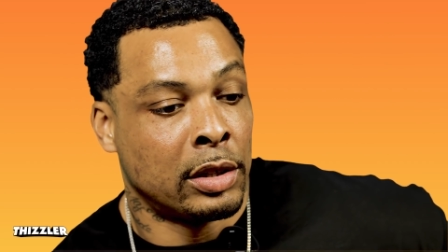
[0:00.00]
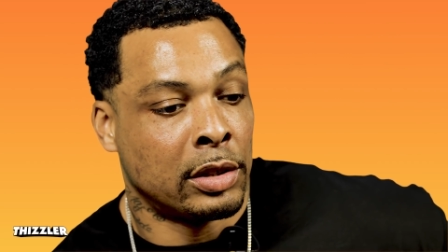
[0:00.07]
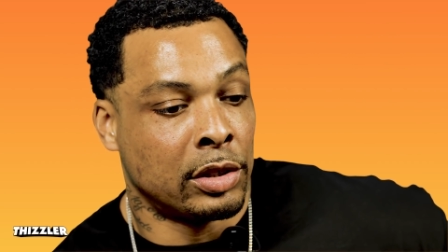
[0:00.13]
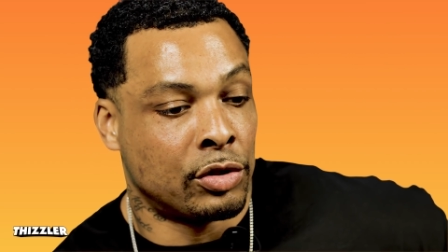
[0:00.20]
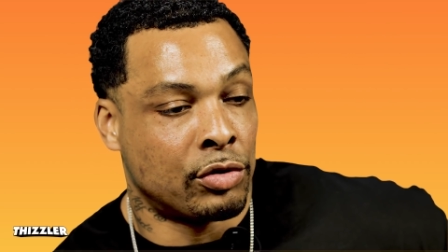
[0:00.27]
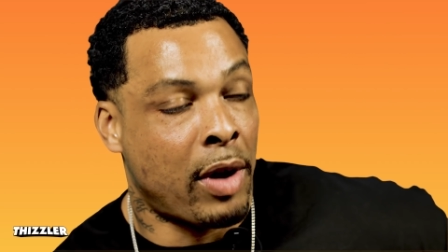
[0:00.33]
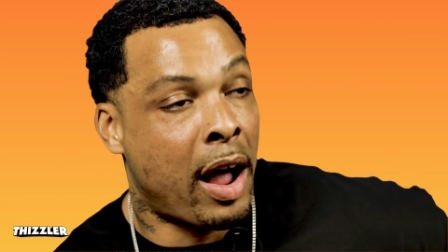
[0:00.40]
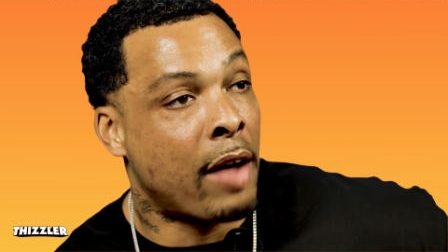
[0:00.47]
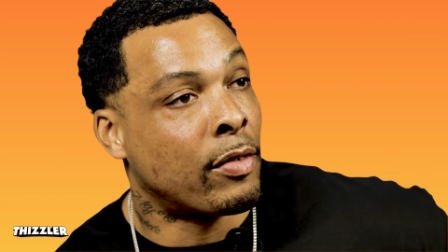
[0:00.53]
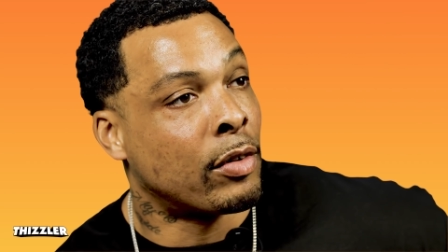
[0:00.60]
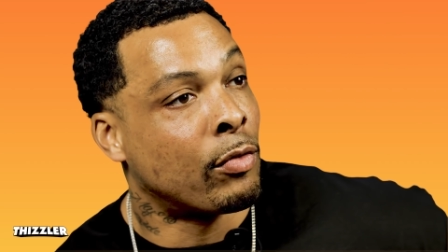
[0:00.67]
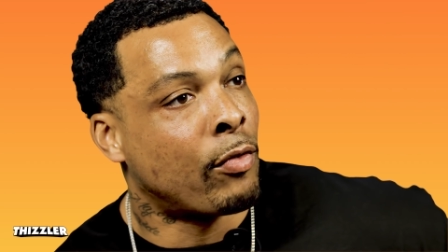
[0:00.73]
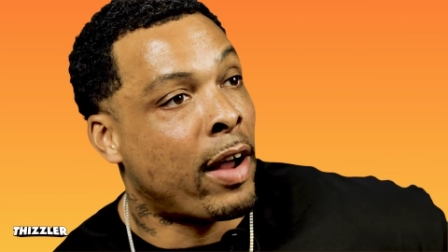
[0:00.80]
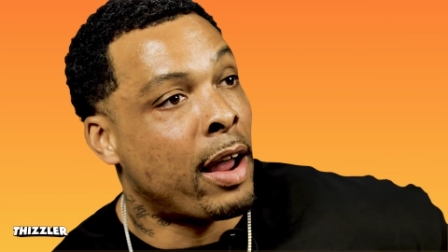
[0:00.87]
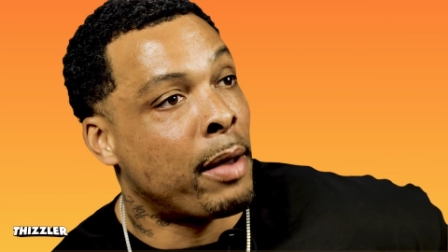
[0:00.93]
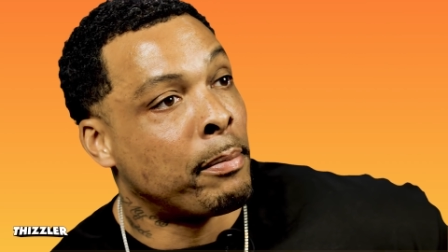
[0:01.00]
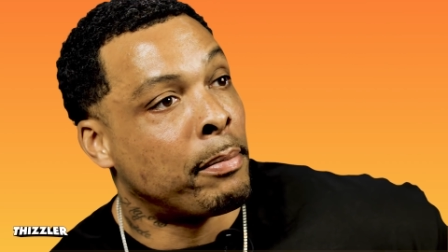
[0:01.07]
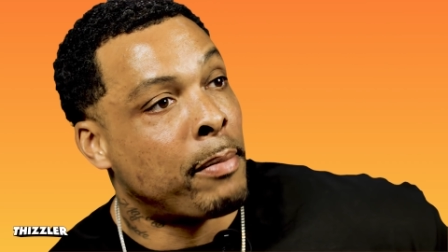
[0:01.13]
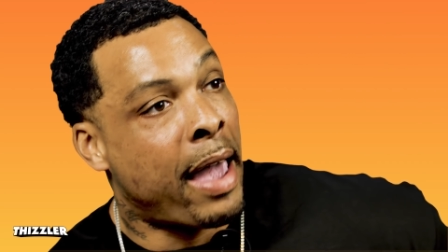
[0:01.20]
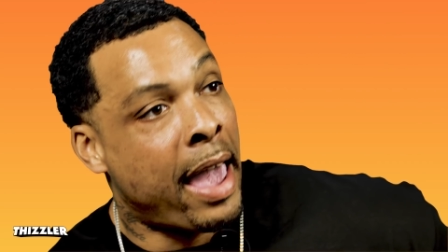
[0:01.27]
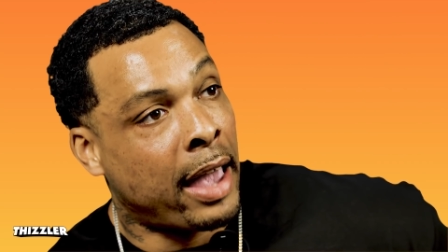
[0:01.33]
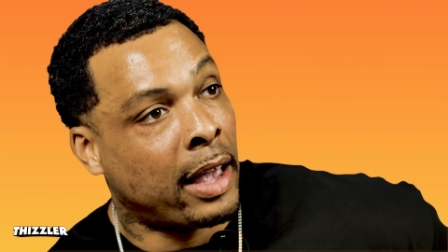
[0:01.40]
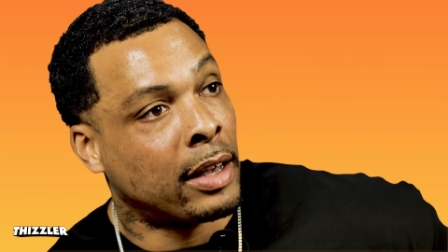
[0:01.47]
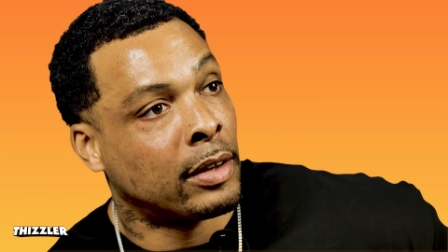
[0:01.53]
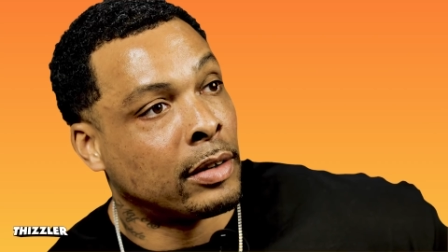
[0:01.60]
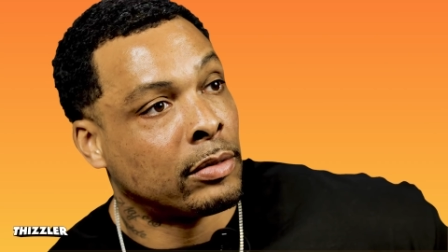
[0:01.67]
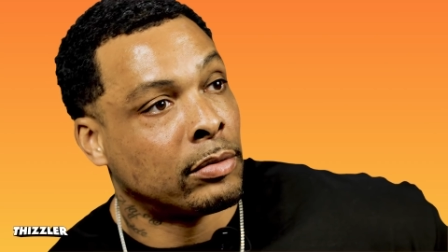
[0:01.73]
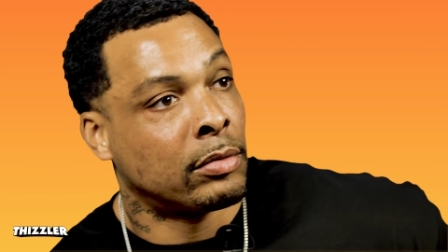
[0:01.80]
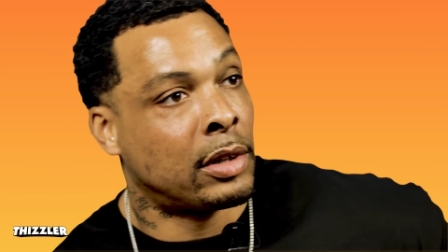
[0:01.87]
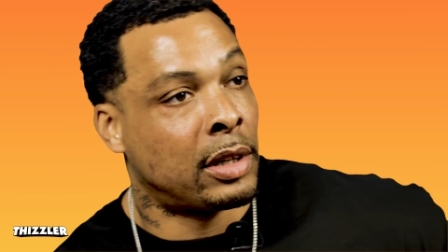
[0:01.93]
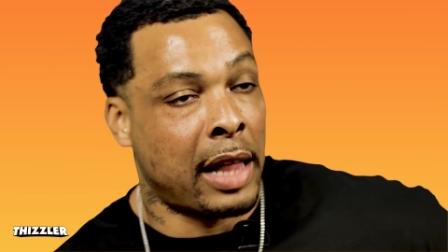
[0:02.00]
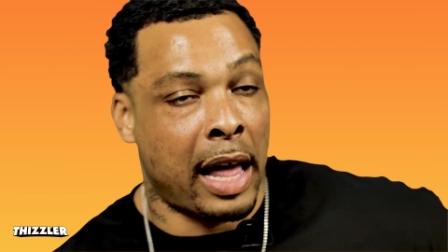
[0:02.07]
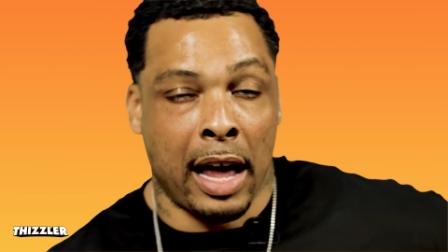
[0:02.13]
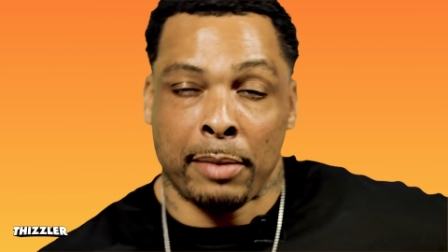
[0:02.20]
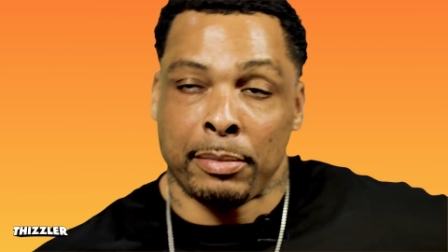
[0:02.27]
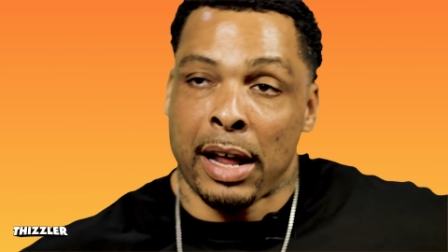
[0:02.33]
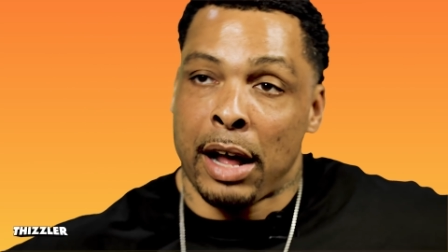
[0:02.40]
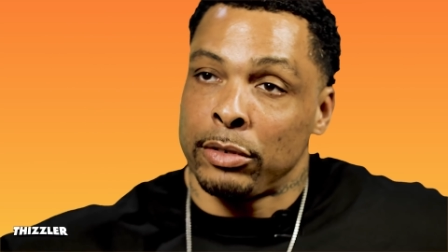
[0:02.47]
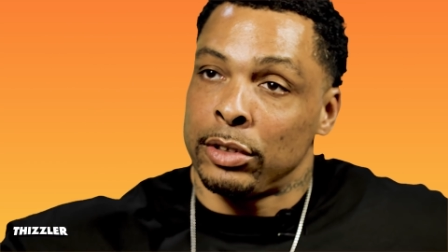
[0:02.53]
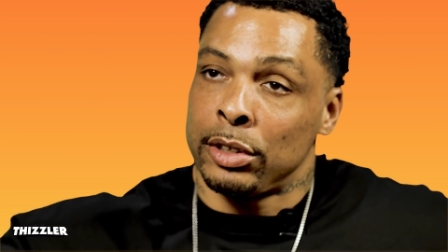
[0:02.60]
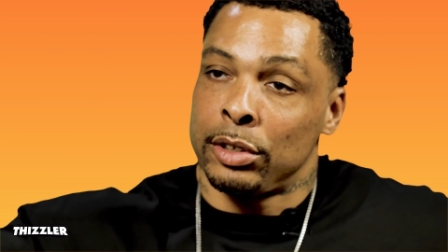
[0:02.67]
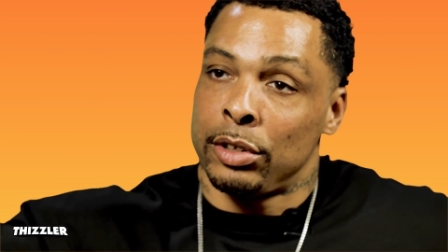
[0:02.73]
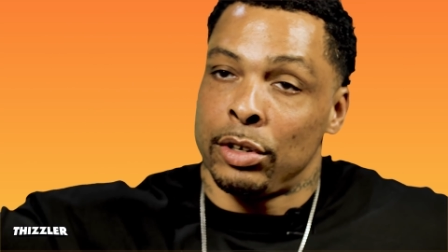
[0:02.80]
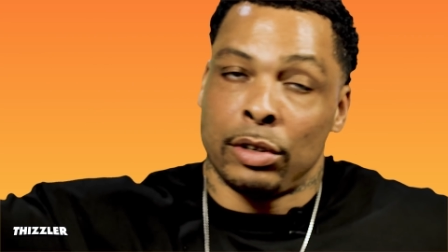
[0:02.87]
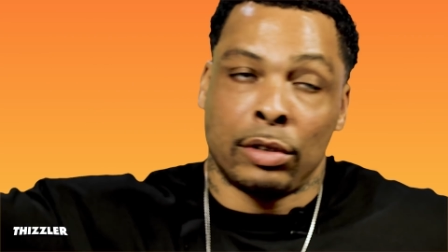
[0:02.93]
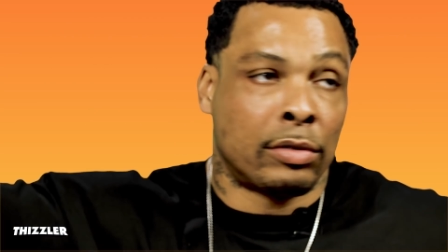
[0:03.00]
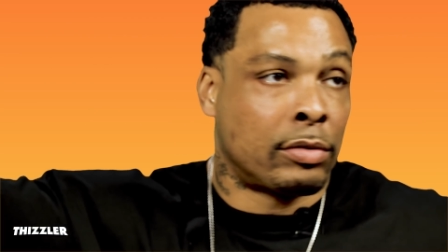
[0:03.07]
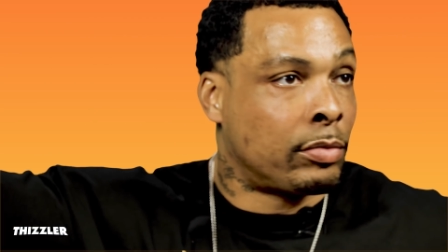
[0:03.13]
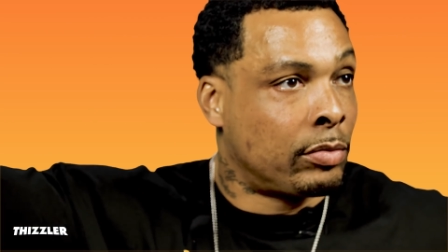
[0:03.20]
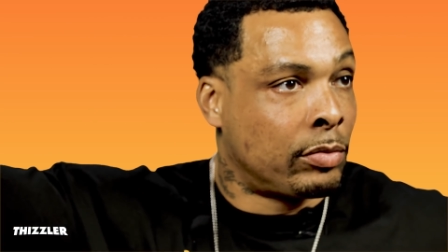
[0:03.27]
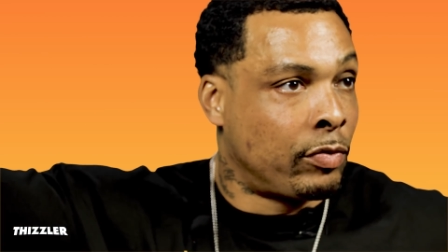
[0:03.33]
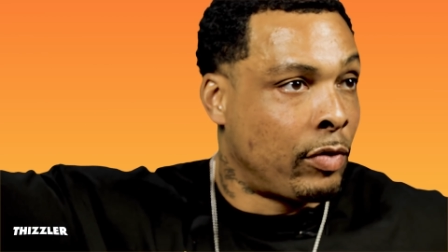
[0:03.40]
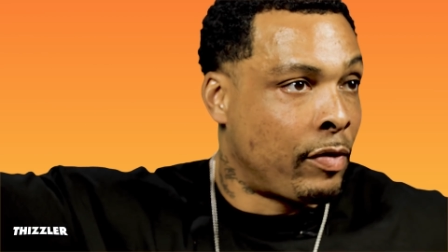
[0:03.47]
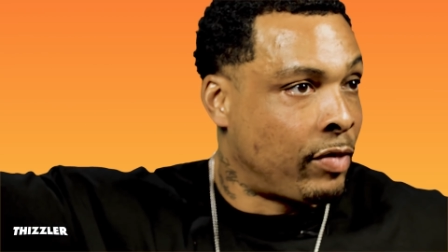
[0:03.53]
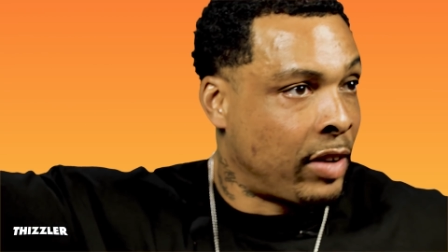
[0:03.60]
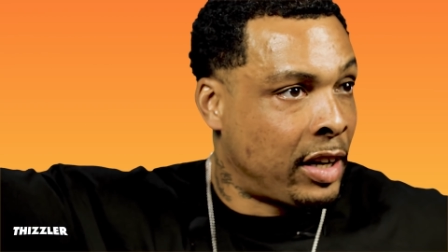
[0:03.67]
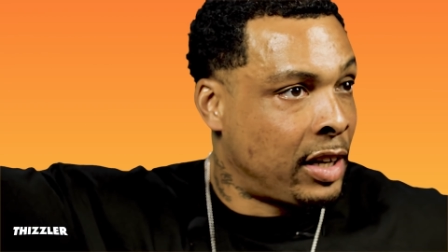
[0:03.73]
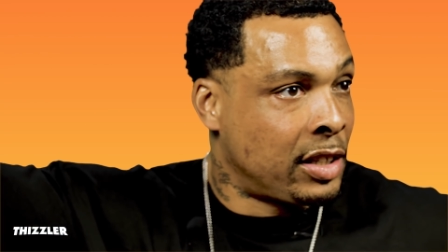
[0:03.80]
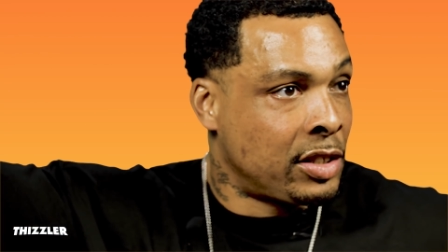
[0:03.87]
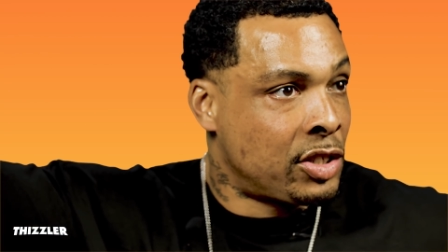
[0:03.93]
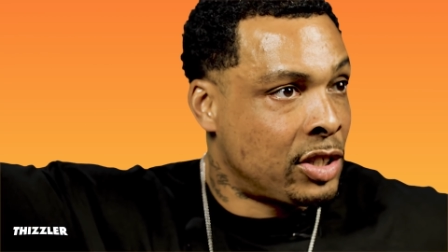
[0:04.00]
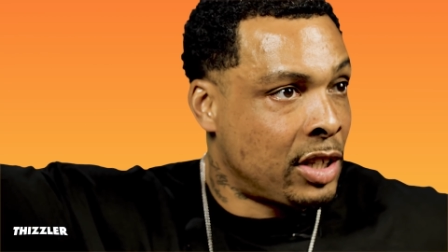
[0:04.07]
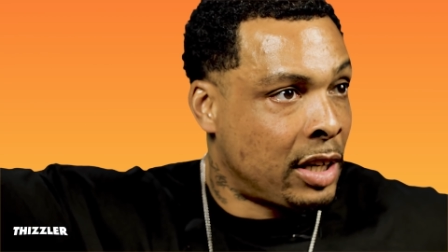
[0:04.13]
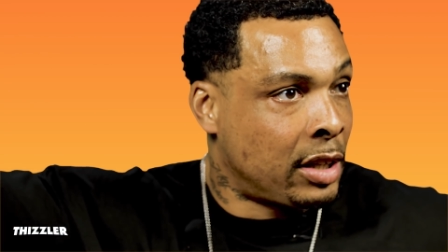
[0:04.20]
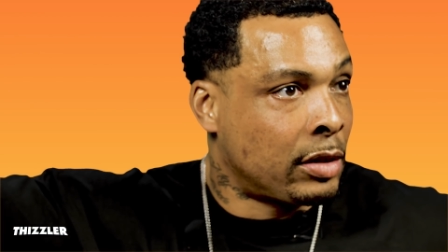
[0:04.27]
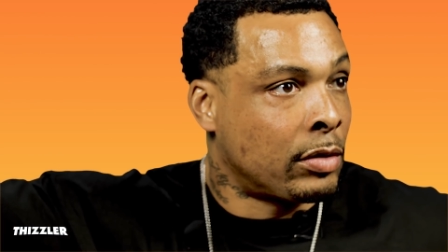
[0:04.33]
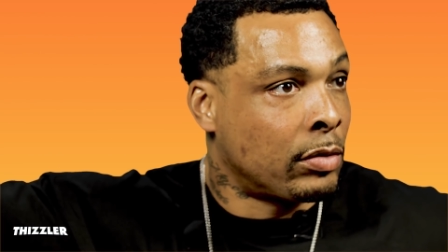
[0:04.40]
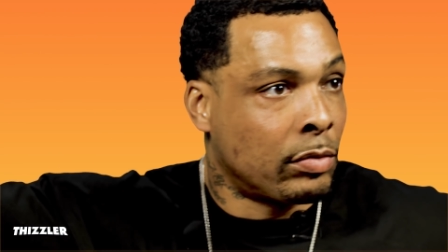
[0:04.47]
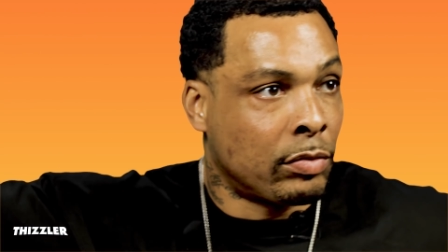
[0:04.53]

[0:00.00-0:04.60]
the driver ran back, climbed out the little ravine shit,